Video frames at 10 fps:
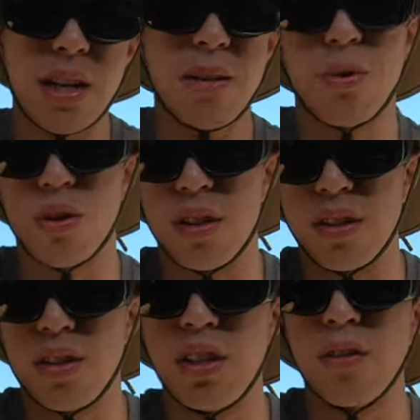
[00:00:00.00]
bad
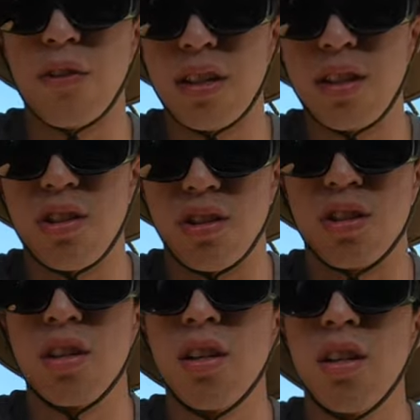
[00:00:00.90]
points,
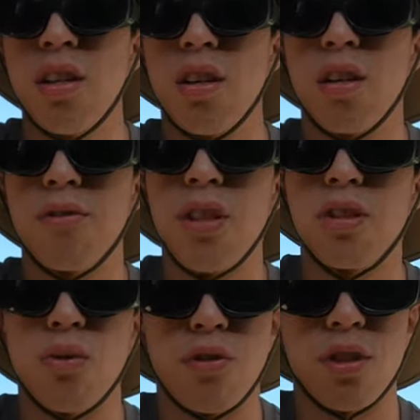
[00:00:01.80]
disadvantages of
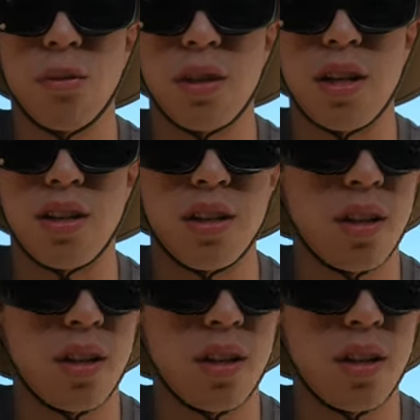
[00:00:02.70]
this rooftop tent.